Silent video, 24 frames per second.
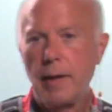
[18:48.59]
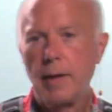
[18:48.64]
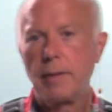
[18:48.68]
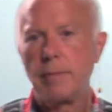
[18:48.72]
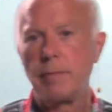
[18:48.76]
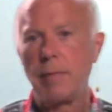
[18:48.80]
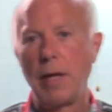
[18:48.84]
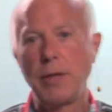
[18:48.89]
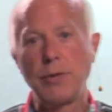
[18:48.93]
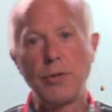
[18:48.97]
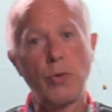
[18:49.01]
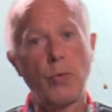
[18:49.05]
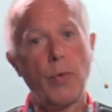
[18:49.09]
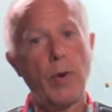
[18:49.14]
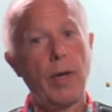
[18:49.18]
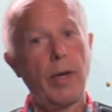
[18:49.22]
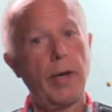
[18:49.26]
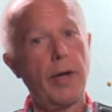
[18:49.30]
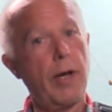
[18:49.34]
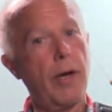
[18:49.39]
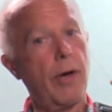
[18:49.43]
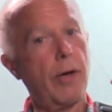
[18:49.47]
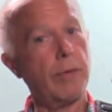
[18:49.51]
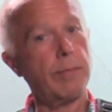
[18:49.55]
As you well
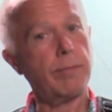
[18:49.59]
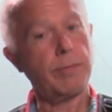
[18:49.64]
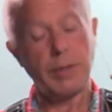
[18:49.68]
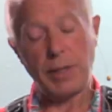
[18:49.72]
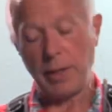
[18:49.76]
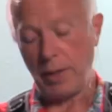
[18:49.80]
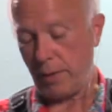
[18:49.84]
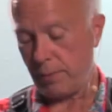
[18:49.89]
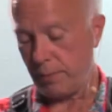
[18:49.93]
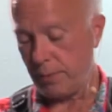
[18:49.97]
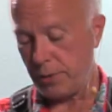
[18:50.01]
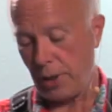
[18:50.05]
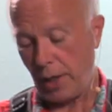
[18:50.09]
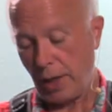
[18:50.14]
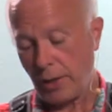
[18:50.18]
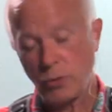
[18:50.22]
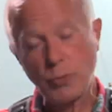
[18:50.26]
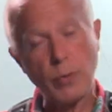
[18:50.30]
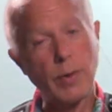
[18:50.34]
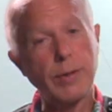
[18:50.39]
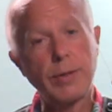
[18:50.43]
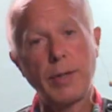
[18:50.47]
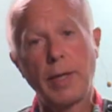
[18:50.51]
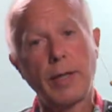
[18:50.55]
know, change
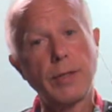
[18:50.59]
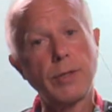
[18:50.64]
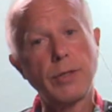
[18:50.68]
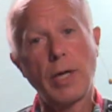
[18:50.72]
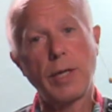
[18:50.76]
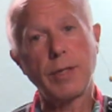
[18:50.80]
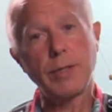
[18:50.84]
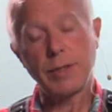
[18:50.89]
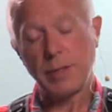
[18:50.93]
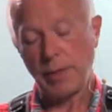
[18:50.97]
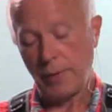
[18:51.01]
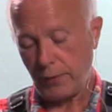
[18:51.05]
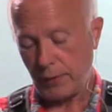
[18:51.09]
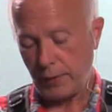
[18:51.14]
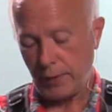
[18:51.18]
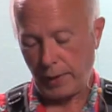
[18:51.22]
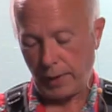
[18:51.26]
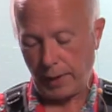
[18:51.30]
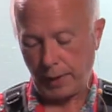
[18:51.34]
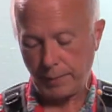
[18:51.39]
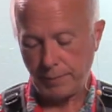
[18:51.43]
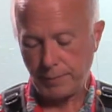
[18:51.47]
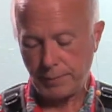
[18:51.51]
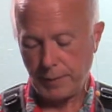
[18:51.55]
one thing changes
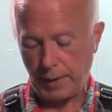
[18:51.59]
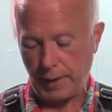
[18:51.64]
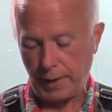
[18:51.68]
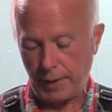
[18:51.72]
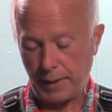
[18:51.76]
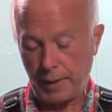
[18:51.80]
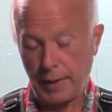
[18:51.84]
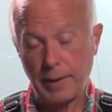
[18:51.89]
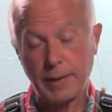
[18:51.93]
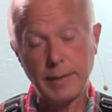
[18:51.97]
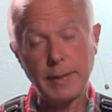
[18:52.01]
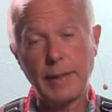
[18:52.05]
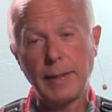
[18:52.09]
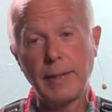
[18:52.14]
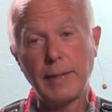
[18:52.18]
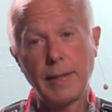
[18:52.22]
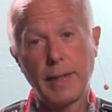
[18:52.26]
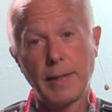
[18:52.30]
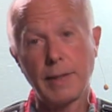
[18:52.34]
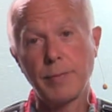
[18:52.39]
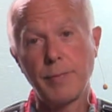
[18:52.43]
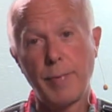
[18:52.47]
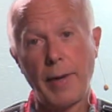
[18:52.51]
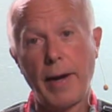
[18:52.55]
everything, and
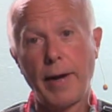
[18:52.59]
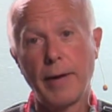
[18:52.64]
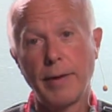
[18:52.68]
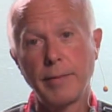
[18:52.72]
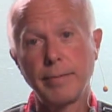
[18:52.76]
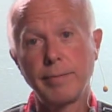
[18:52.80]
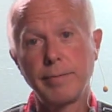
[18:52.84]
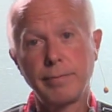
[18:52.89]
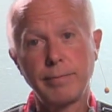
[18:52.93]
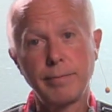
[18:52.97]
details matter.